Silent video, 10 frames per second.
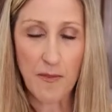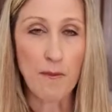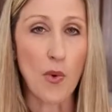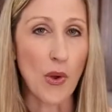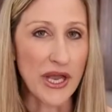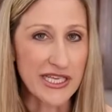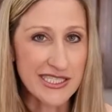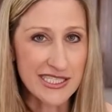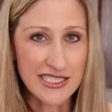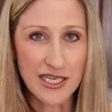
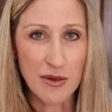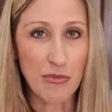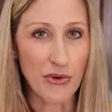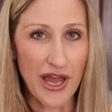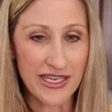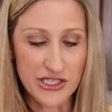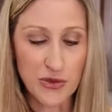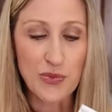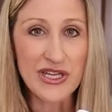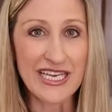moist bread, so
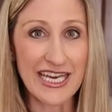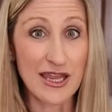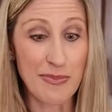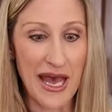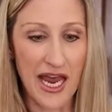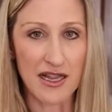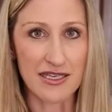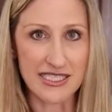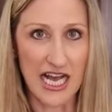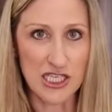you really need the paddle
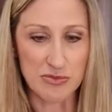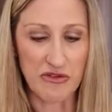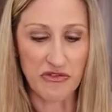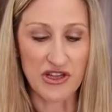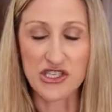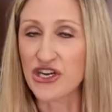attachment for this.